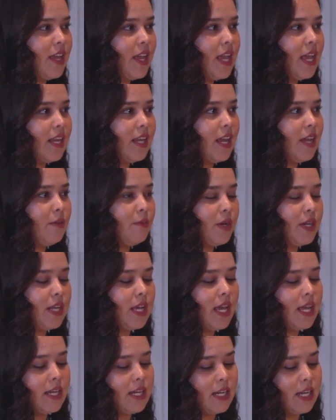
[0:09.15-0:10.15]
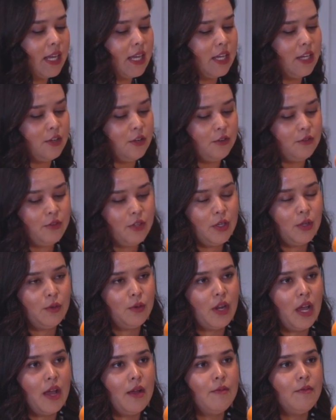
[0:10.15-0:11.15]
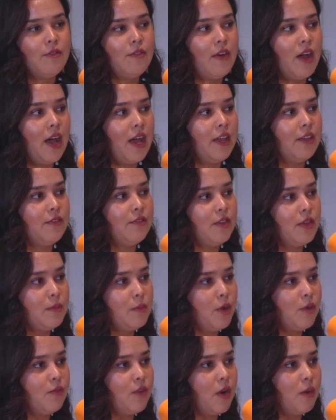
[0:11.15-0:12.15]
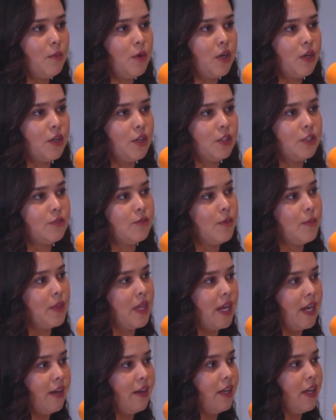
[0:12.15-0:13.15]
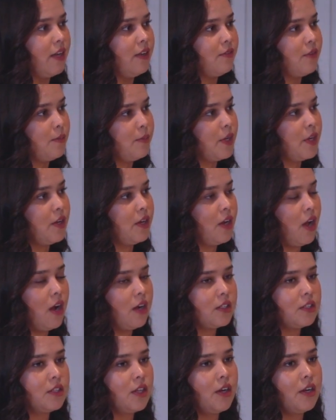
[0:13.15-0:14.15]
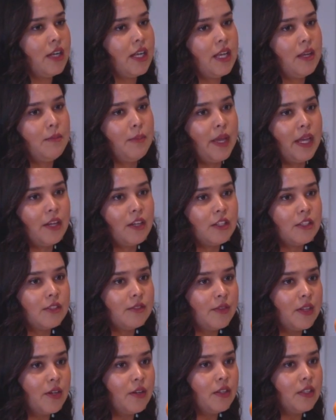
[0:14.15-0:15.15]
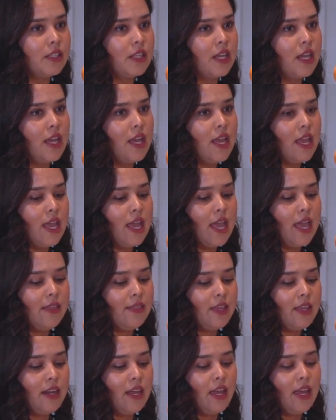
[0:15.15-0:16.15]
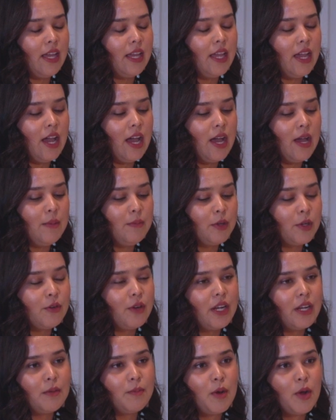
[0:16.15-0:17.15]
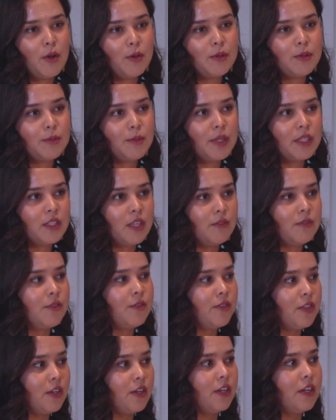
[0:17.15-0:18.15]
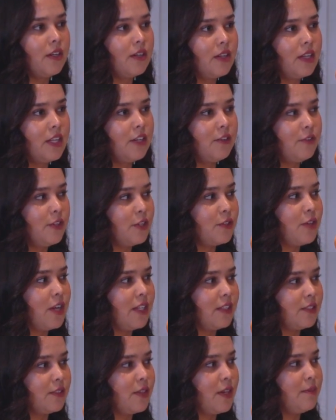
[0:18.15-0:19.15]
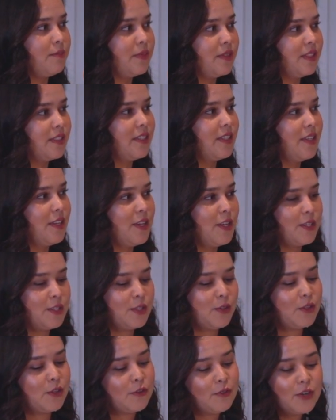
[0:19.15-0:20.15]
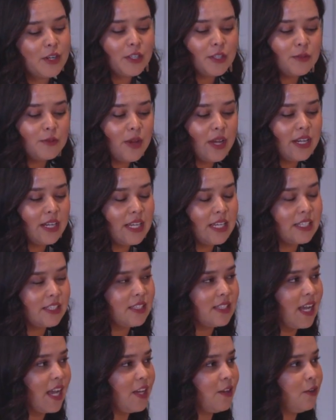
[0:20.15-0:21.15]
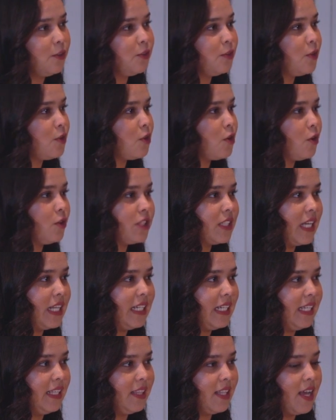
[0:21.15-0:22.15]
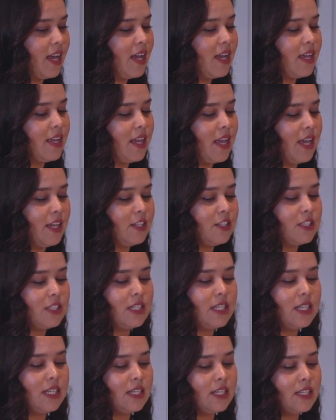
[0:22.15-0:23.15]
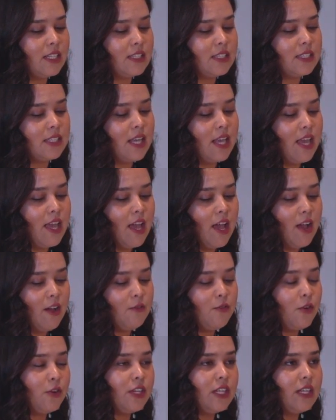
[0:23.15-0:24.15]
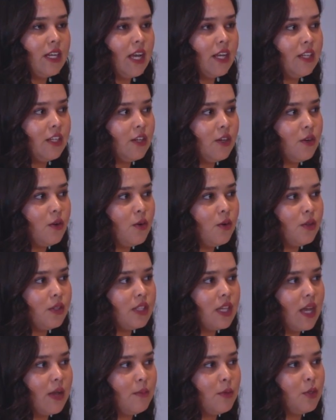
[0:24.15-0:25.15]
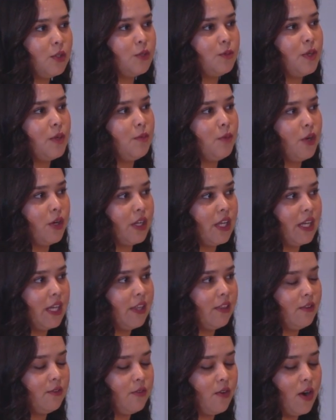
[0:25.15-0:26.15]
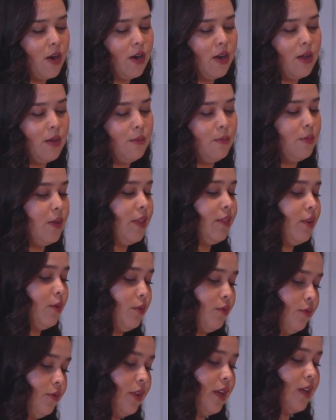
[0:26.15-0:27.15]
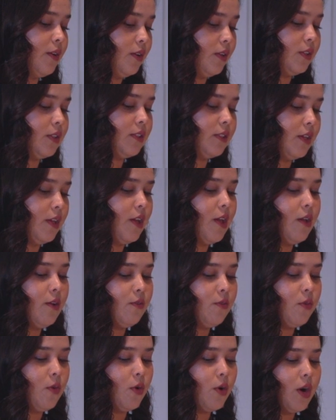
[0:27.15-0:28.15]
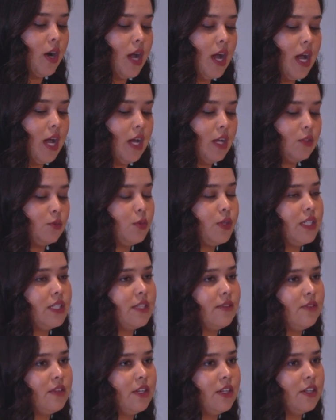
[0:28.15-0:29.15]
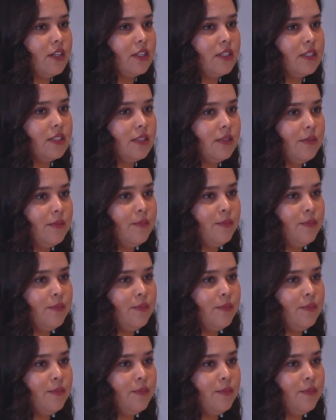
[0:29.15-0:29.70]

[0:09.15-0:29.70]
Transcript: And I went ahead and I interviewed um, five female farm workers from the area, from here in Oxnard and Bakersfield. And then I um, created poems based off of their interview transcripts. So the first one is titled Rosalinda, and she is a forty-nine-year-old um, who's been working in the, farm, um, in the field for uh, twenty-seven years.